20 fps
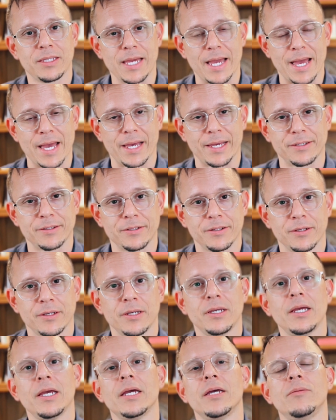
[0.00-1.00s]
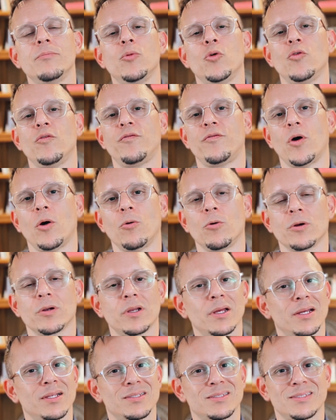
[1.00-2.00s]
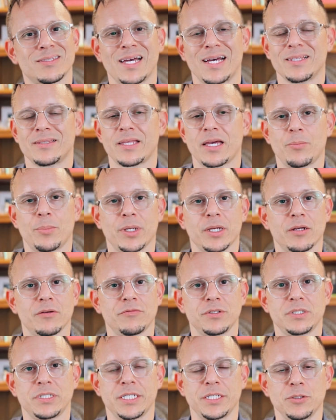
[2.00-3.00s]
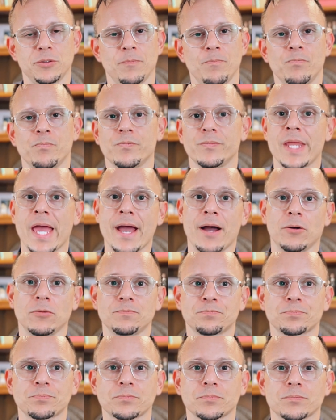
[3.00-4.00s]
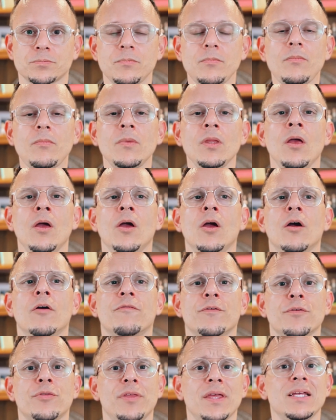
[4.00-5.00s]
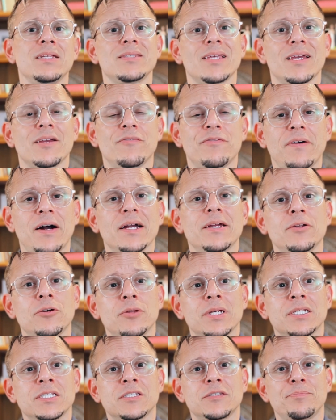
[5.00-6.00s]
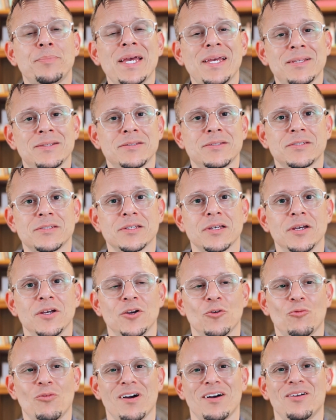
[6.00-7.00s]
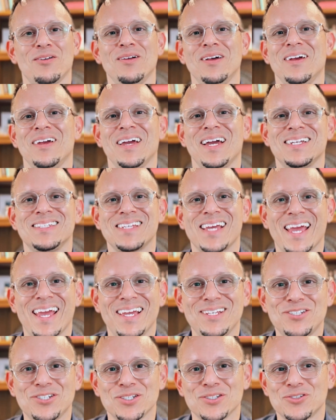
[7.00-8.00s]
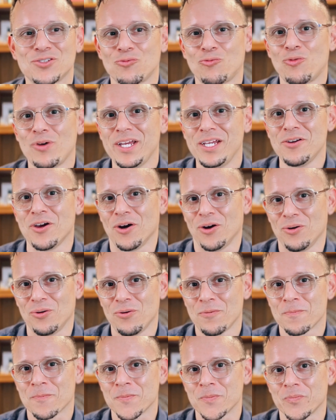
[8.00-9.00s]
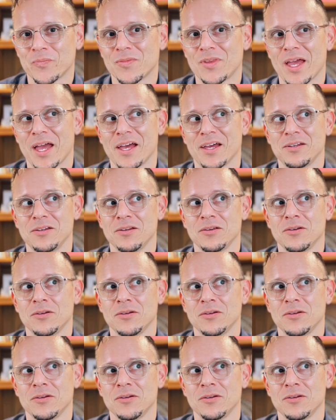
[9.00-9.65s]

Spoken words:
ad, and move forward. It's not that big of a deal. Now, for things like final expense, well, as agents, we know that